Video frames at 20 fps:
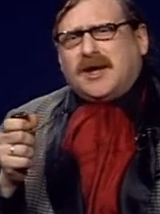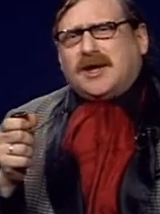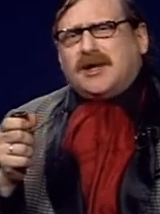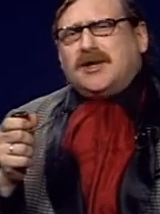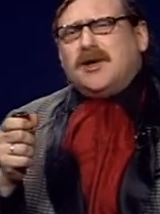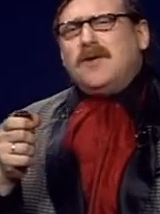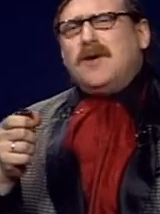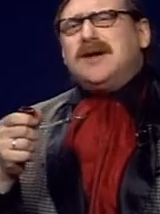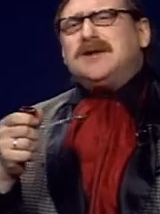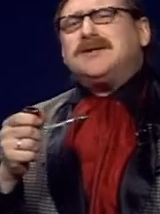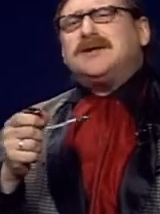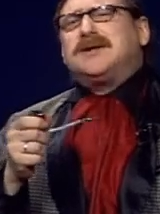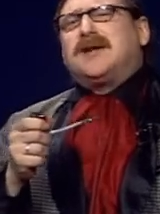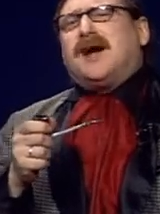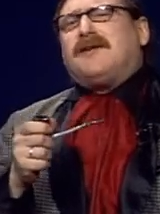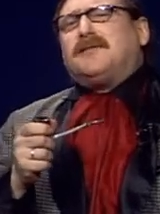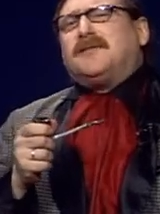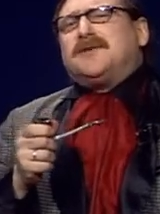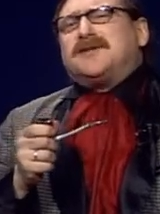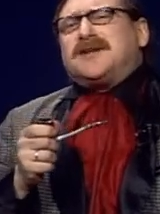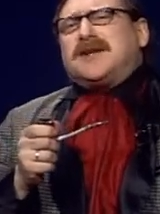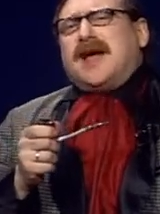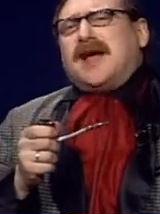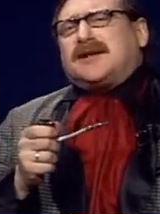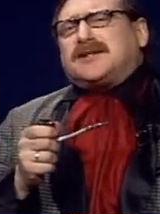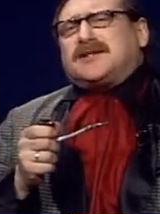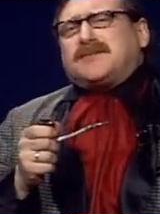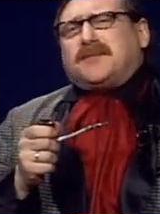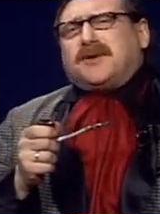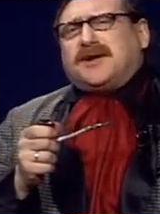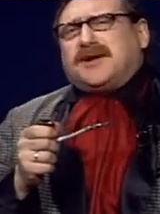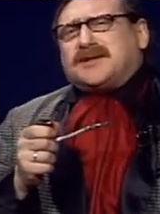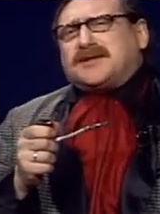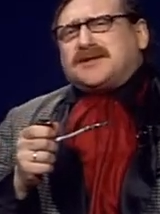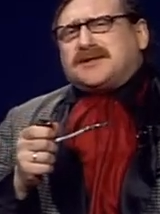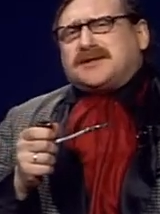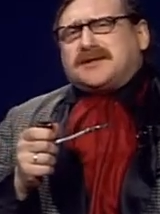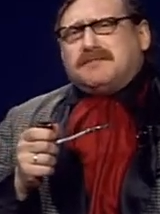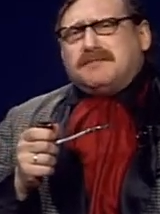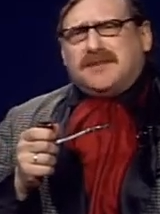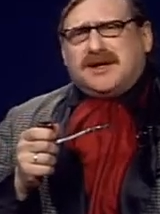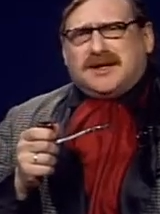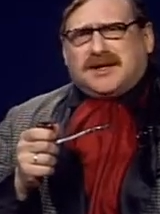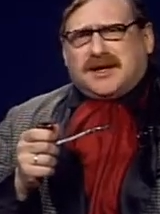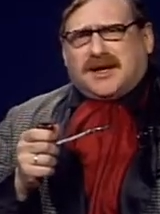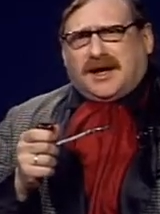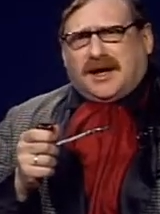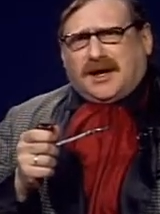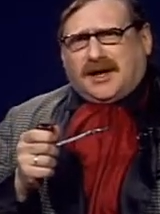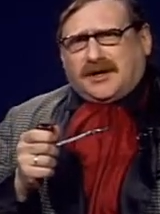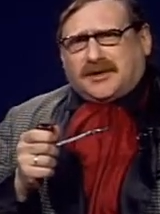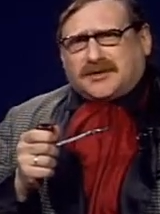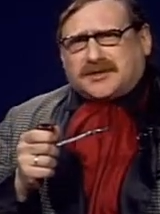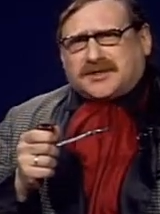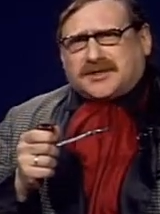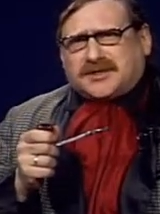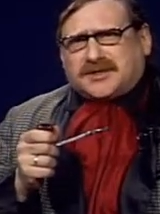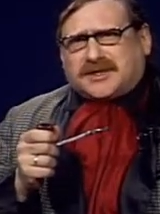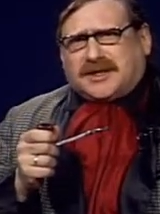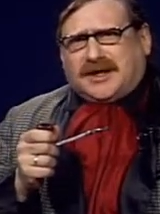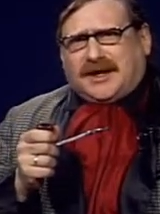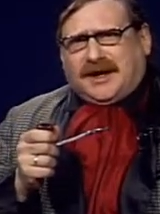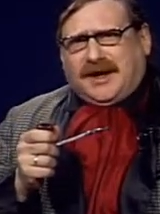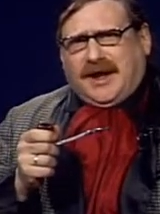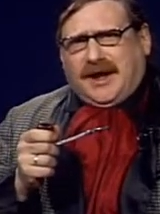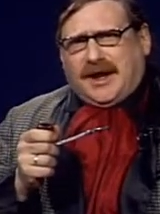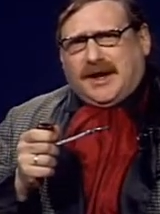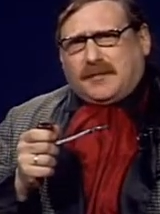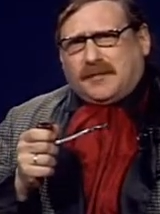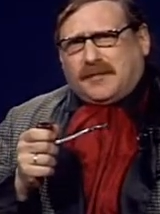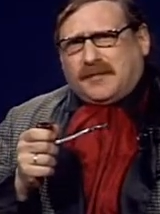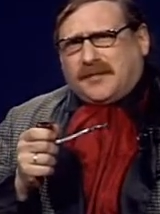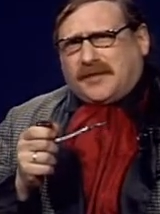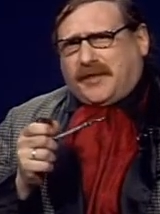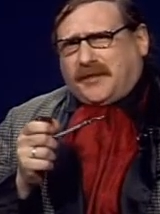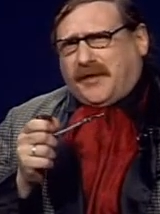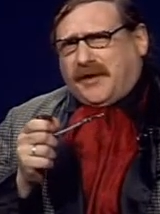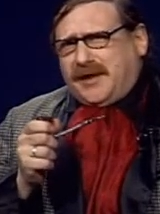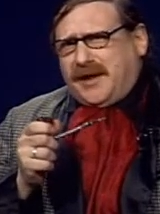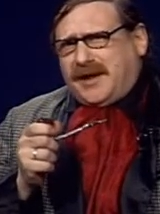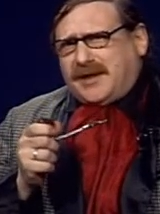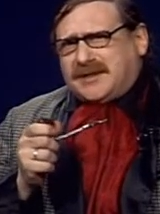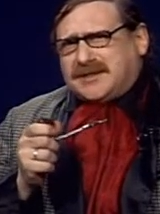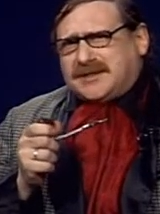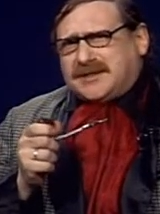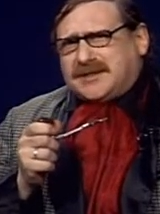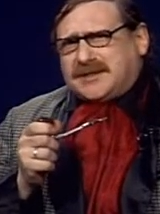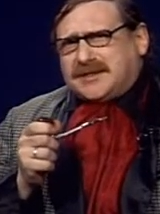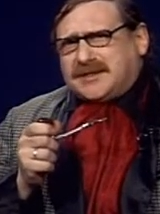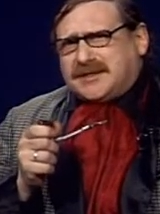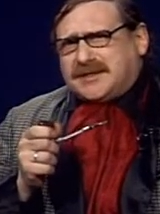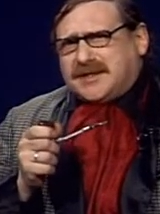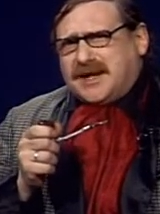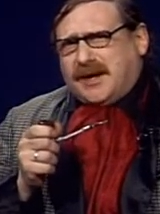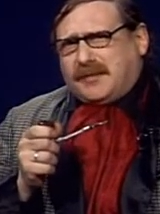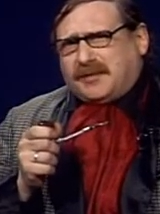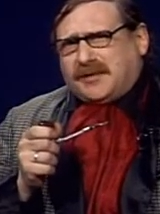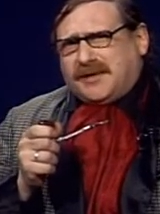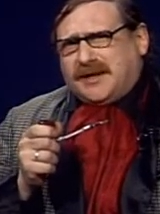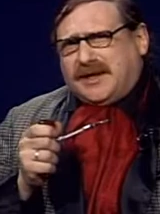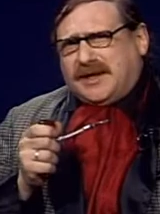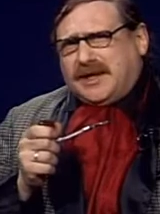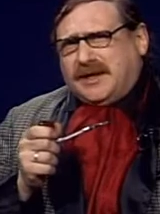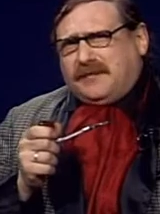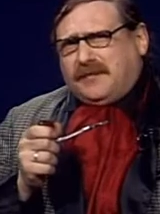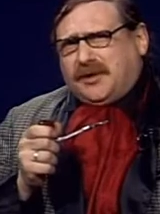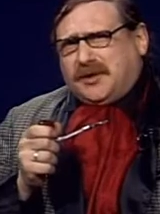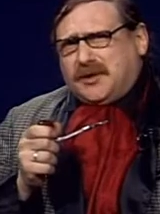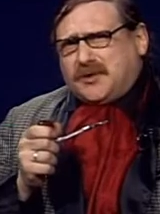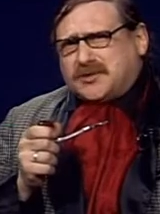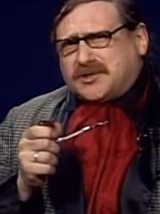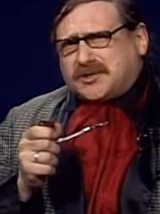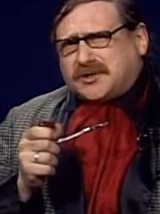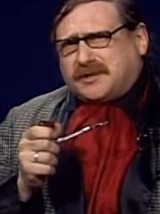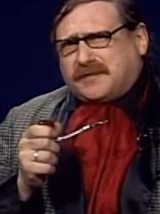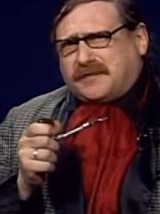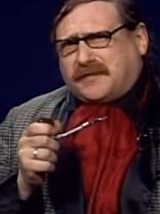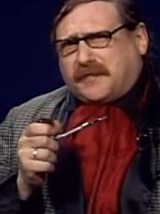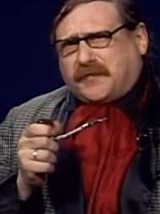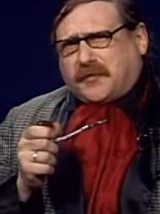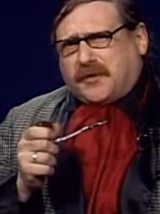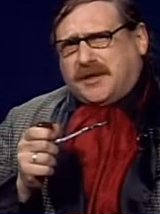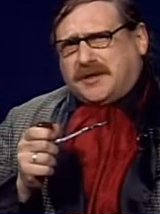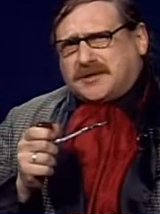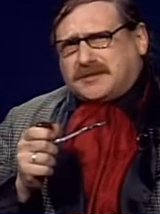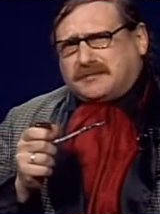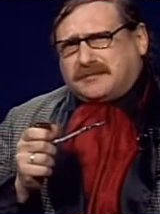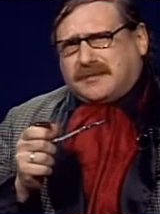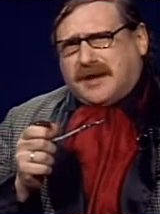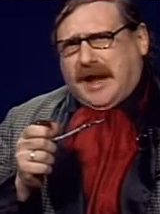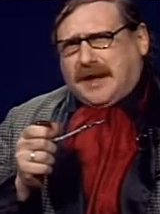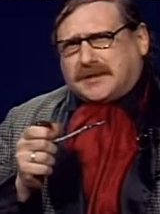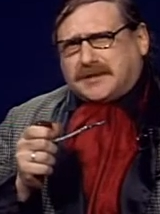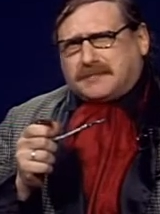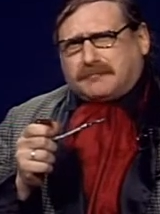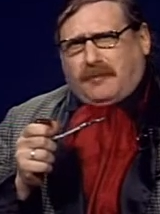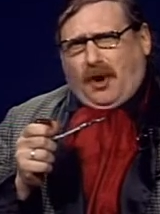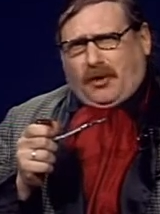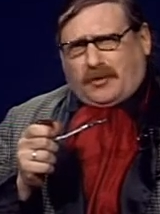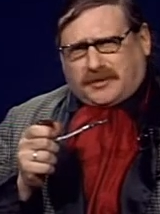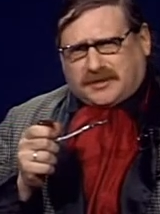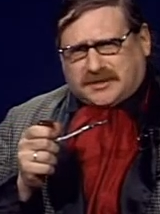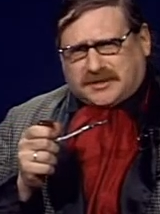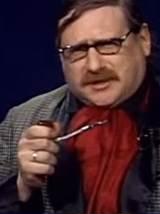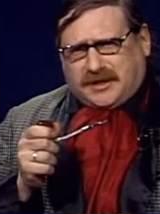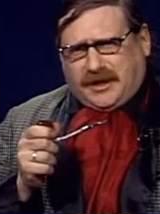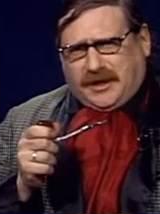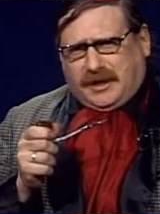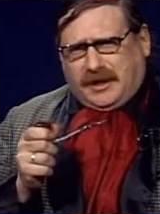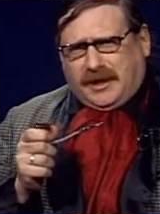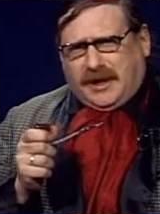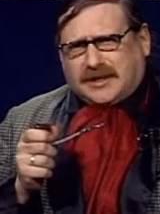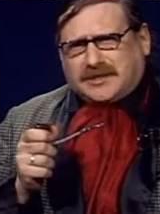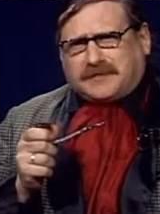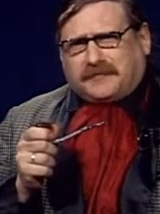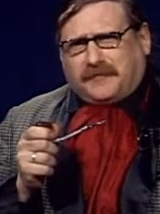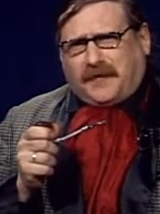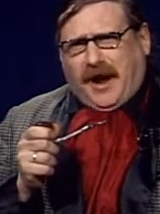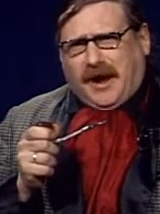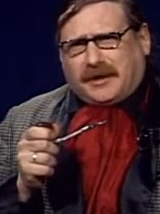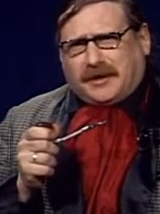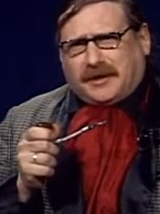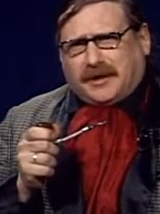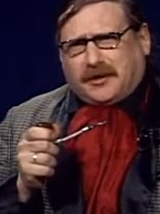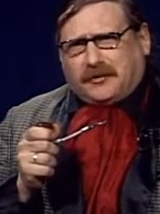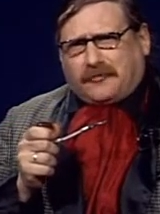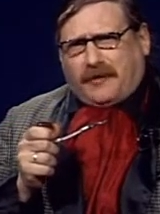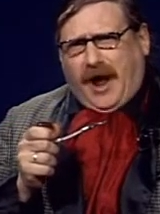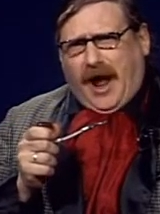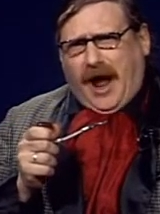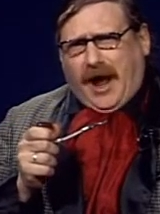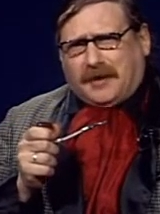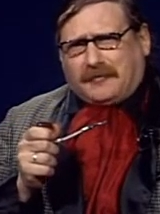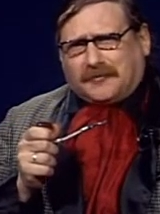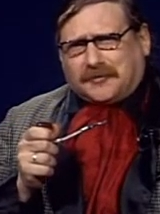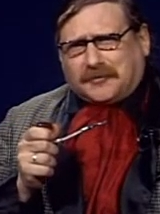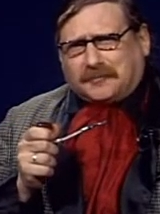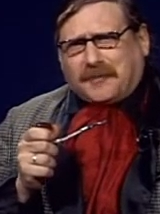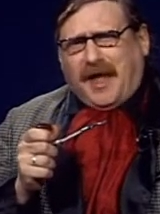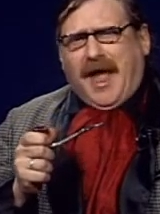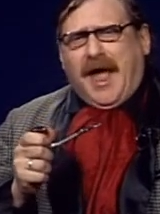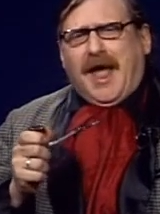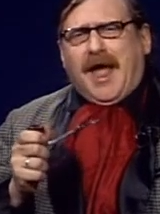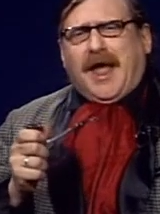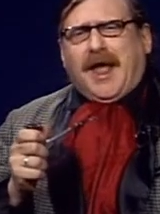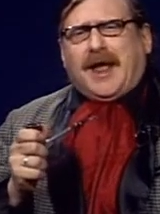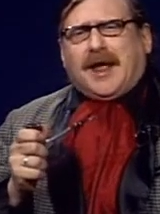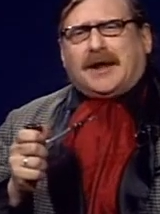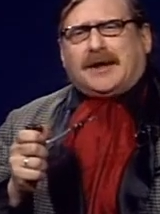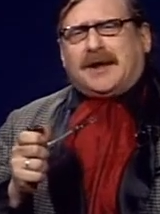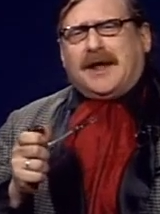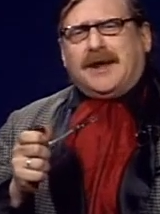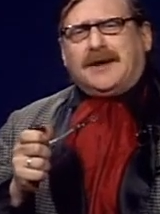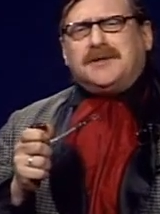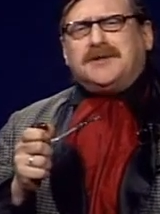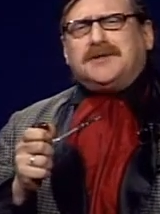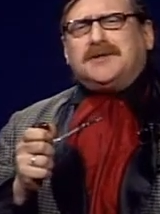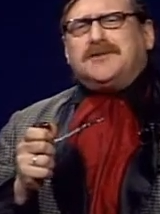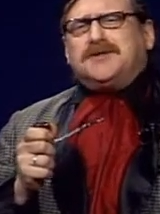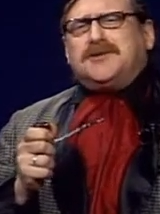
US government experts and media hosts claim that the next step in the evolution of freedom and democracy has finally arrived. Ladies and